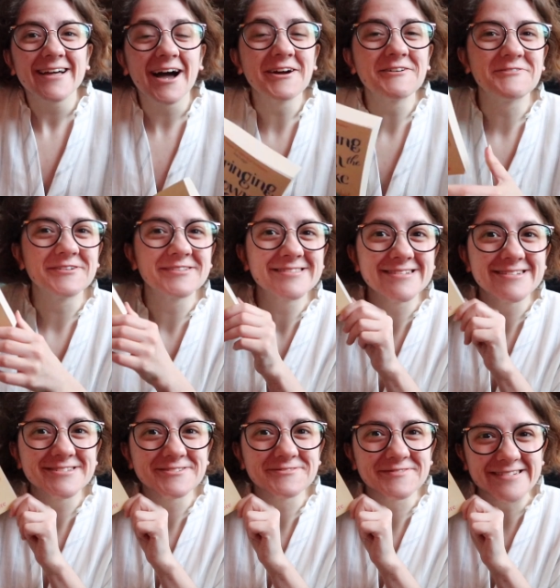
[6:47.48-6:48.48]
I
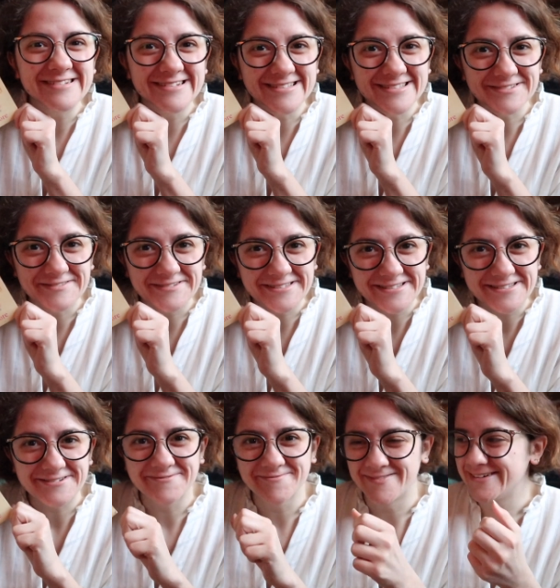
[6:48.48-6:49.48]
wanted to read this one
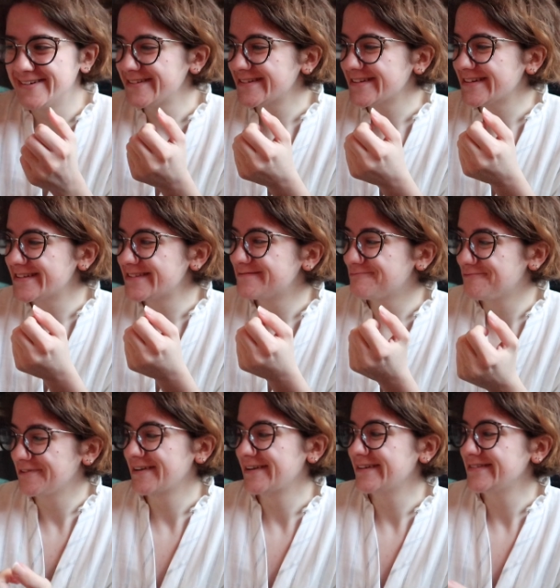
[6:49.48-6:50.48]
so much. It's
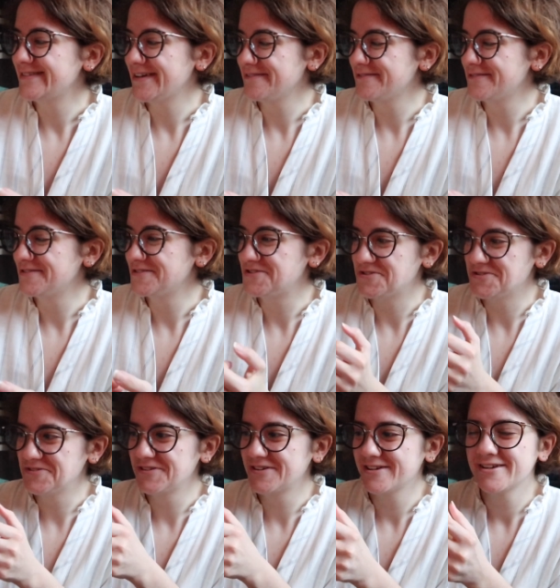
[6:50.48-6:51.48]
Bringing Down the
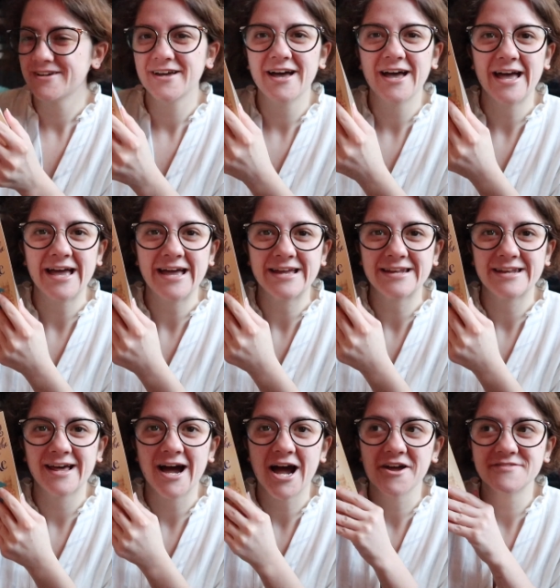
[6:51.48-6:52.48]
Duke.
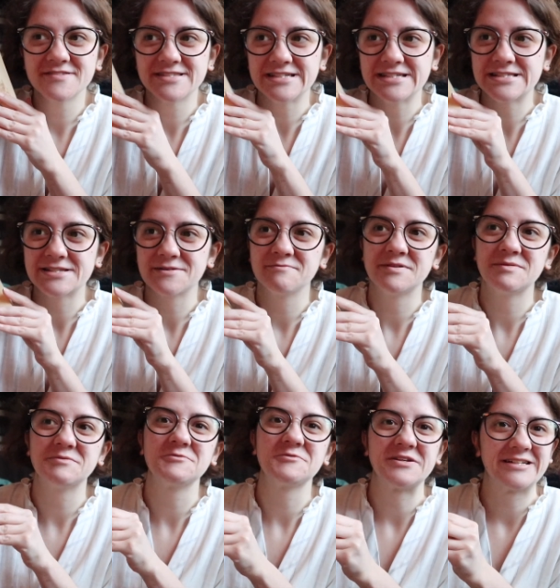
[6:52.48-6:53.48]
And I've seen some
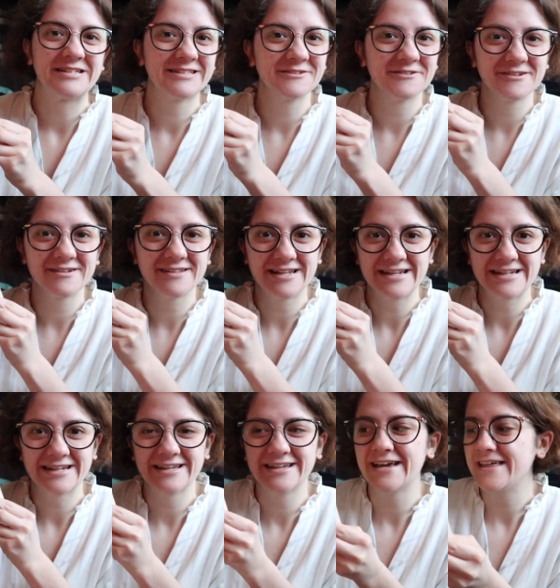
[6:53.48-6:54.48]
people read it
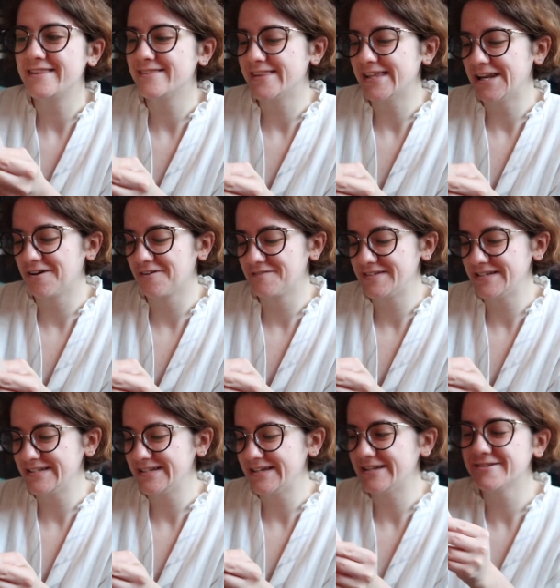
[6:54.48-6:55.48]
lately and they loved
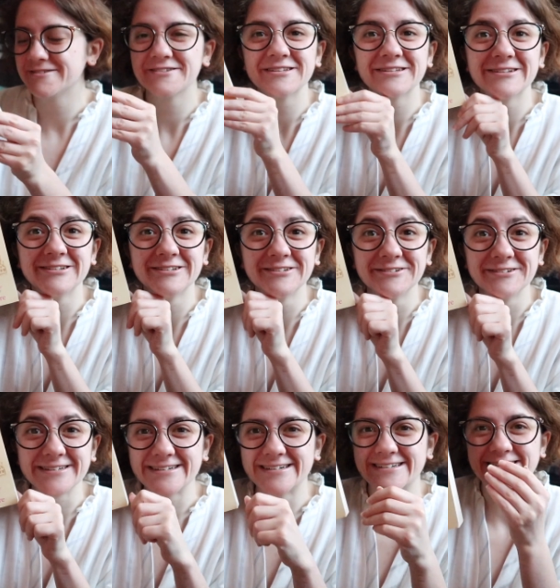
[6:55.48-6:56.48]
it. And
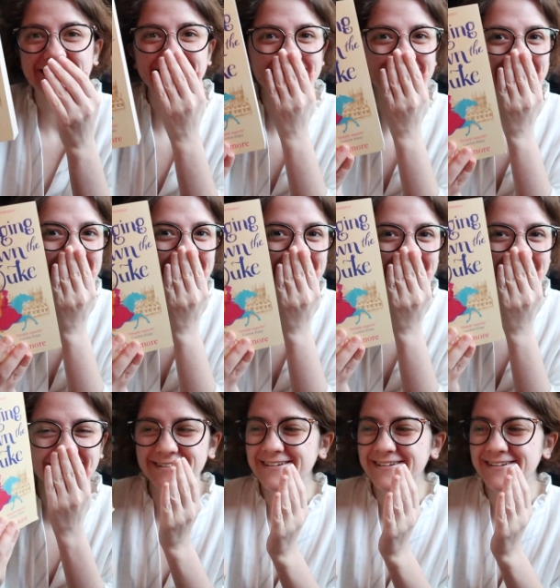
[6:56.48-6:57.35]
look at it.